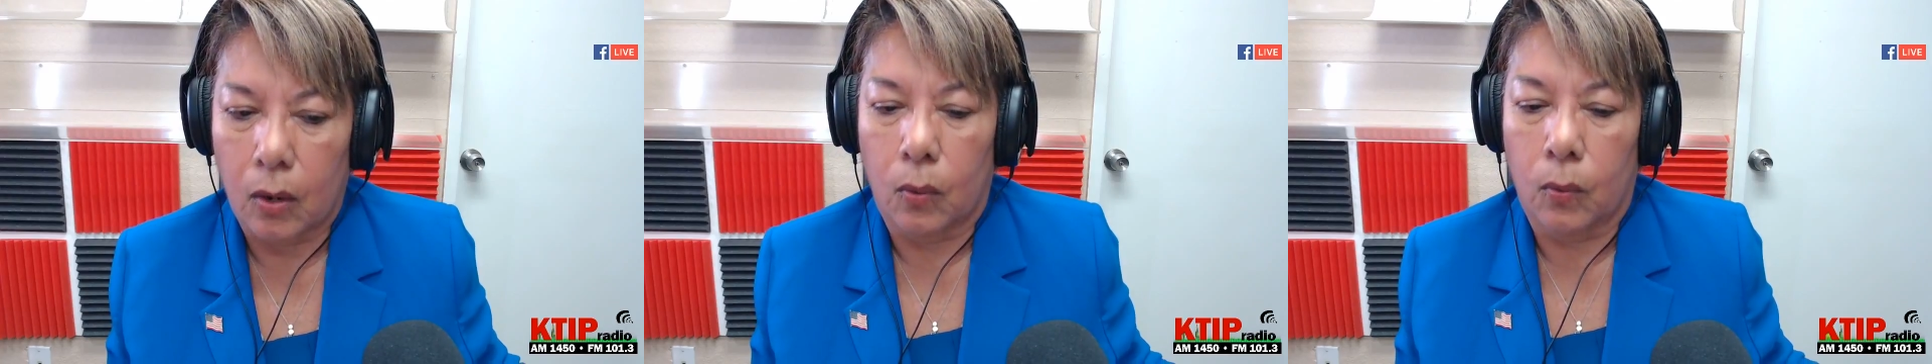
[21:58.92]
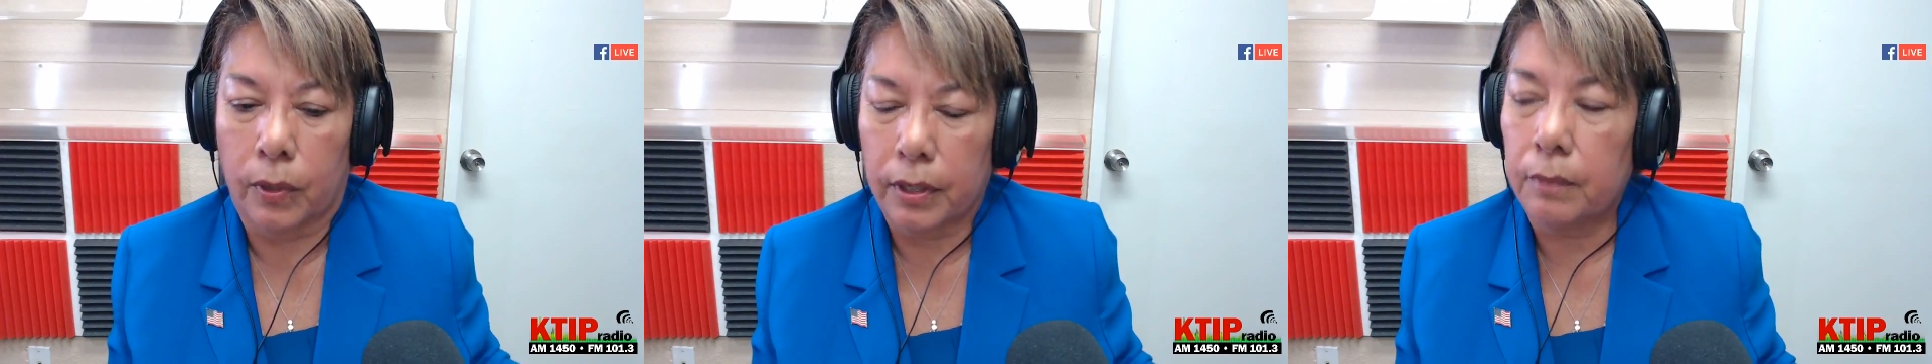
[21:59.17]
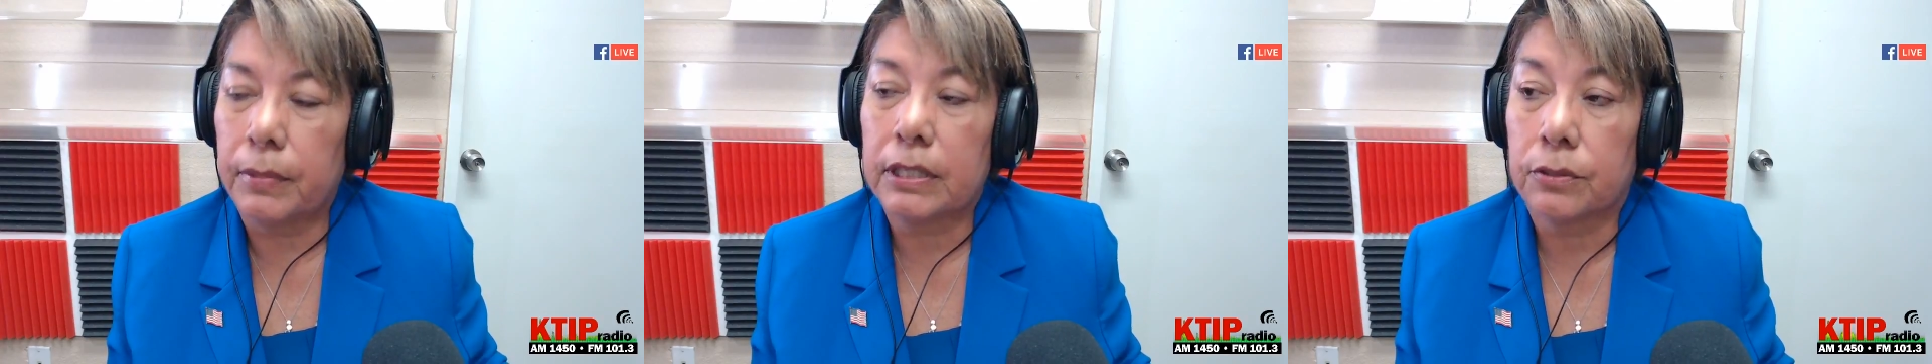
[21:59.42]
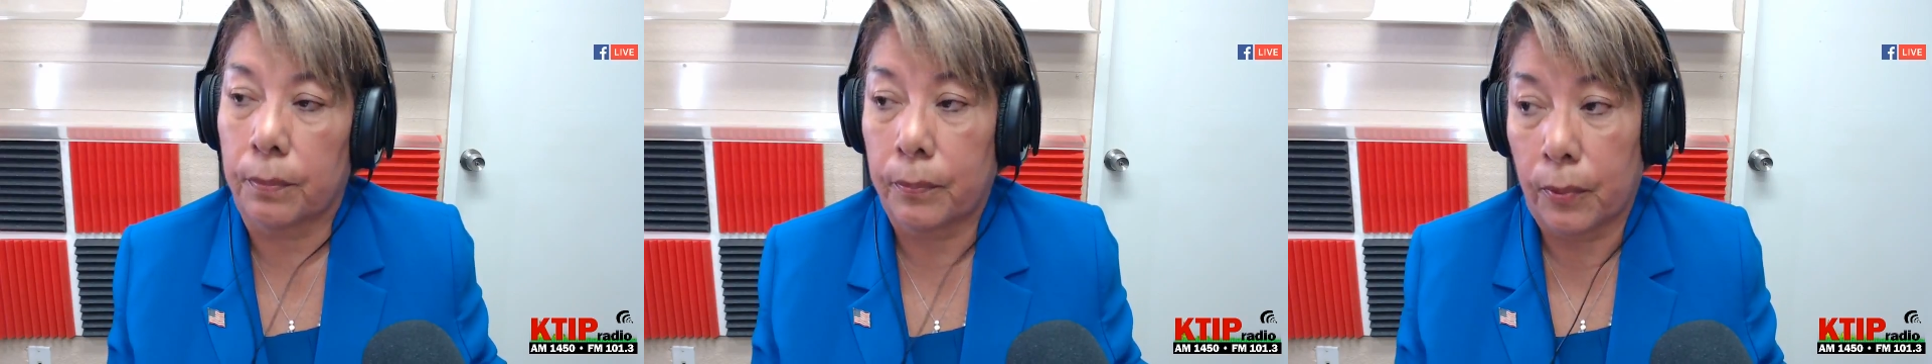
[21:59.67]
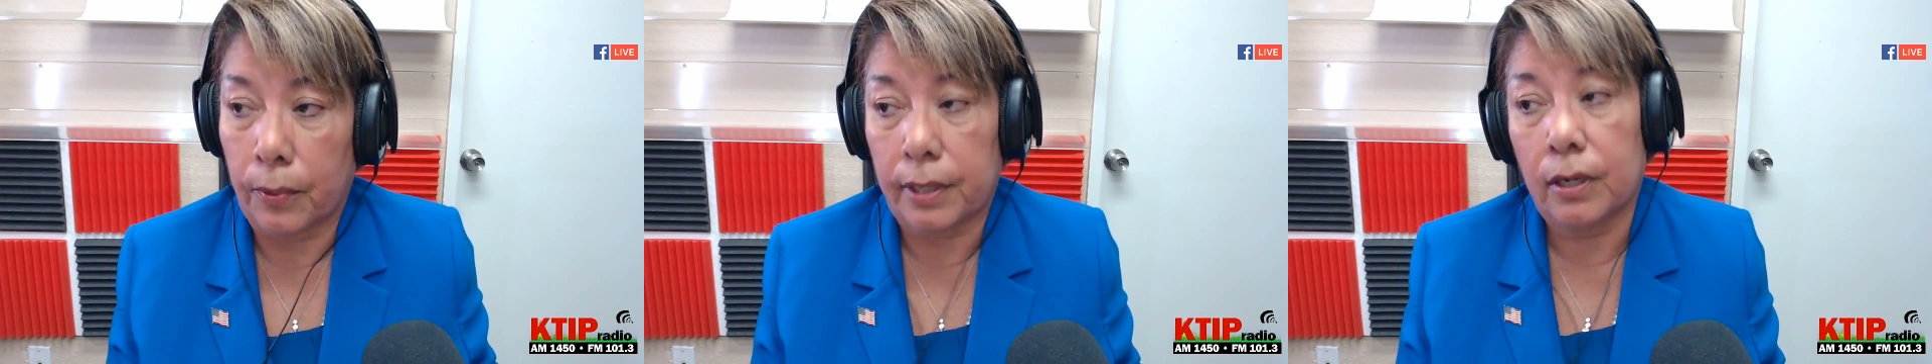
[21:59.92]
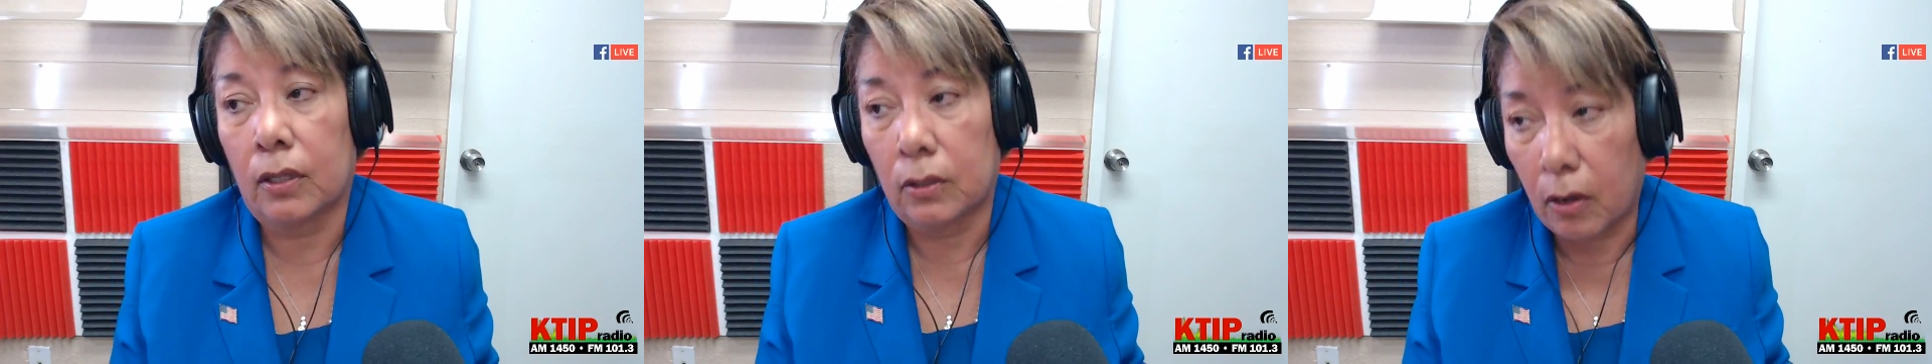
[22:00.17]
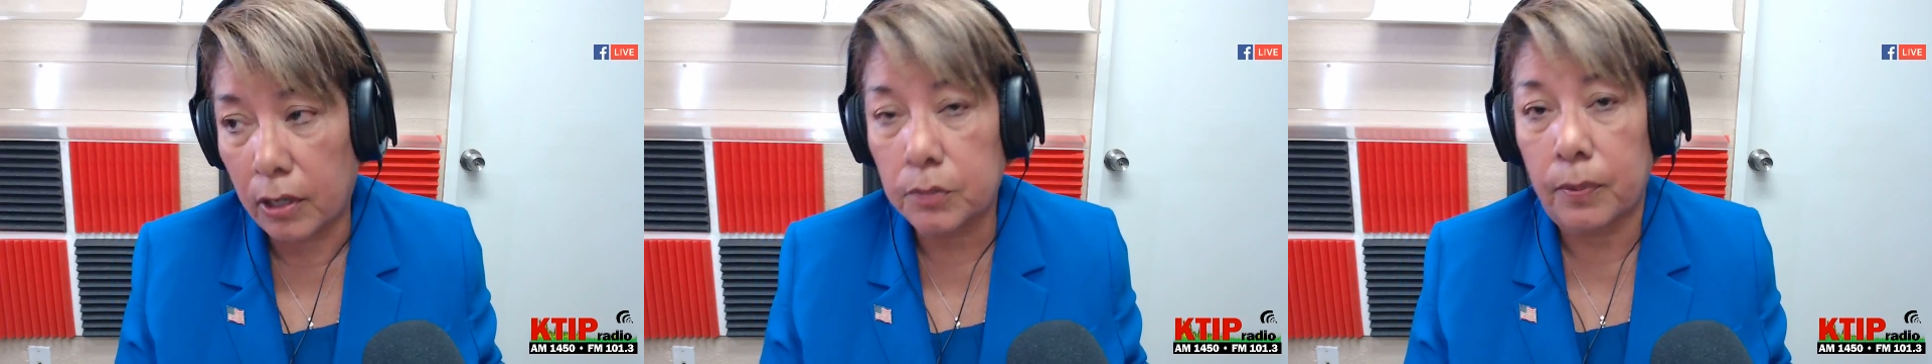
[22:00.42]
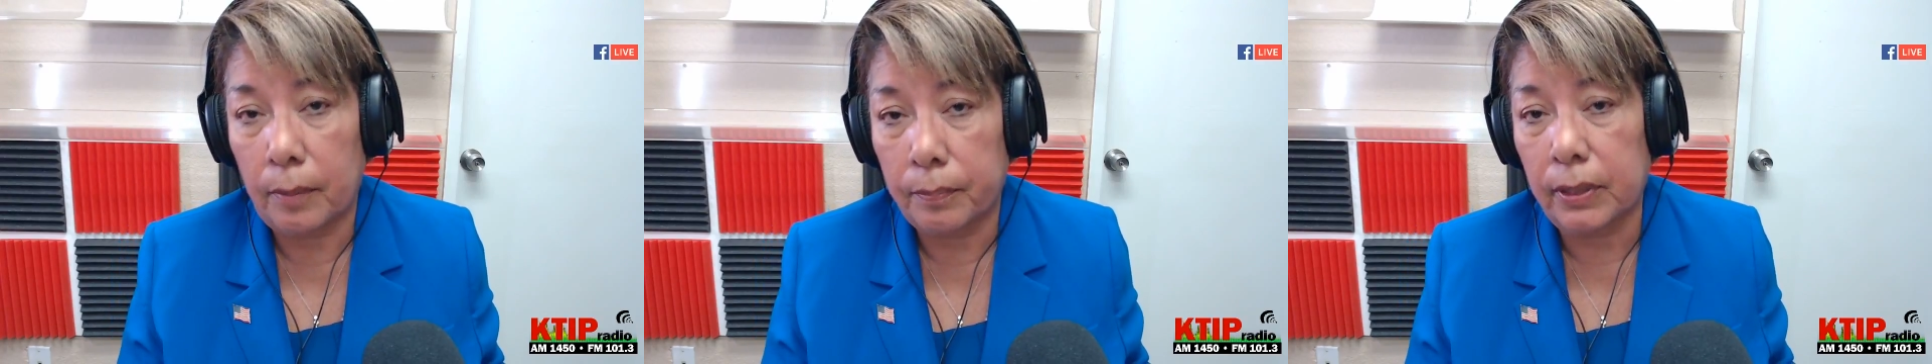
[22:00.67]
we're going to be supporting a large
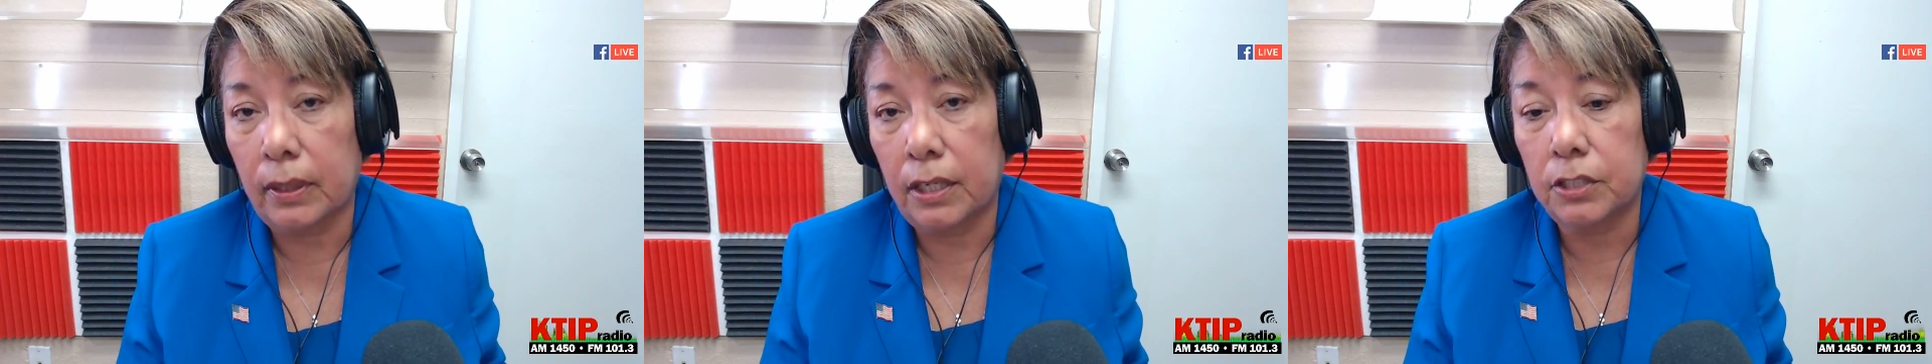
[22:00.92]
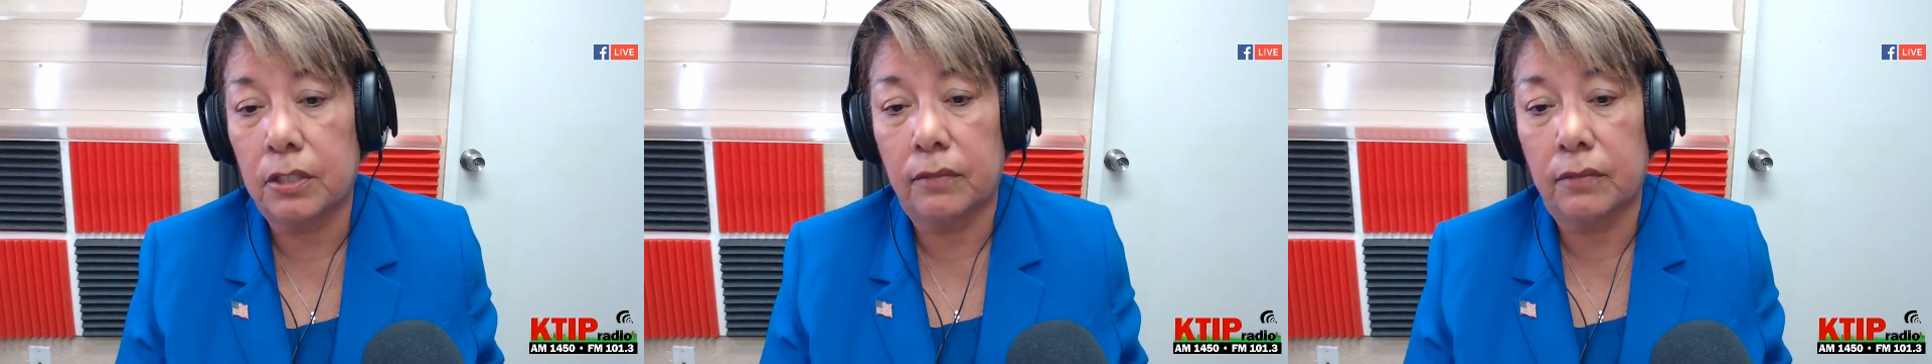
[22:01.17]
population